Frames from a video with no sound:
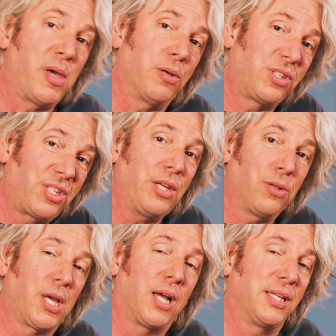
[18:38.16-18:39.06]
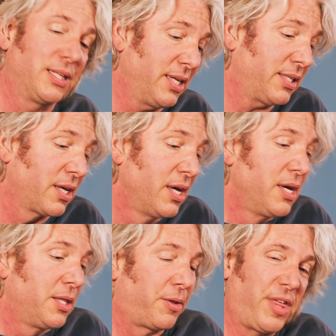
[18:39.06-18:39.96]
mill steel cutting disc,
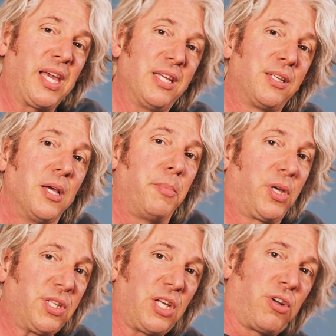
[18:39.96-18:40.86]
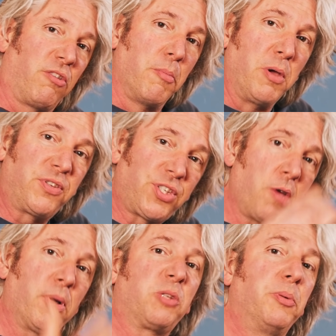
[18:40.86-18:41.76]
the thing is, because they're trying to remove so
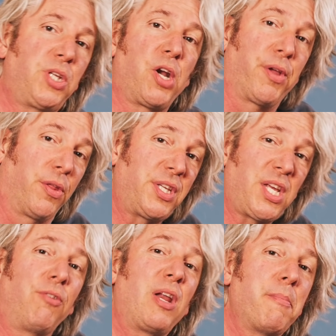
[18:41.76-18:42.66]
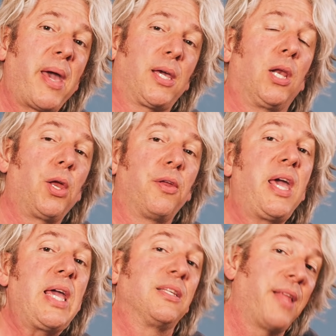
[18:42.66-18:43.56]
much material, they generally make a lot of
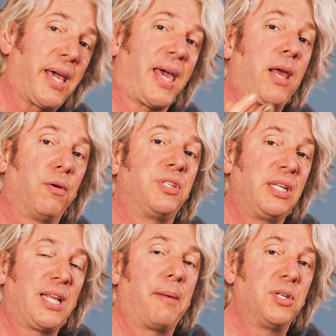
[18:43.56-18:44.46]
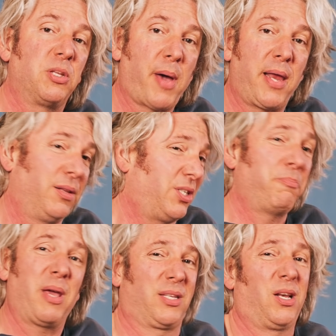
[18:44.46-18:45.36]
heat, and that can obviously damage the panel and just
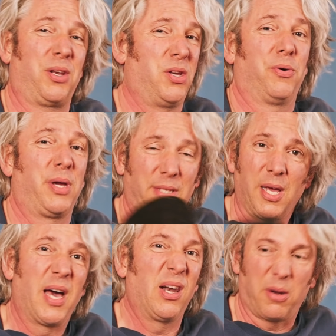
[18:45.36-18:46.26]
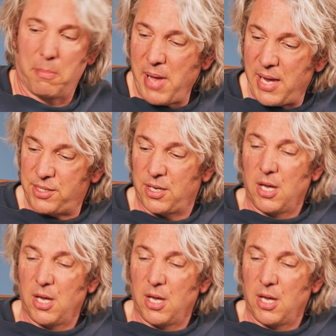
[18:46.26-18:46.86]
makes a lot of noise and a lot of mess.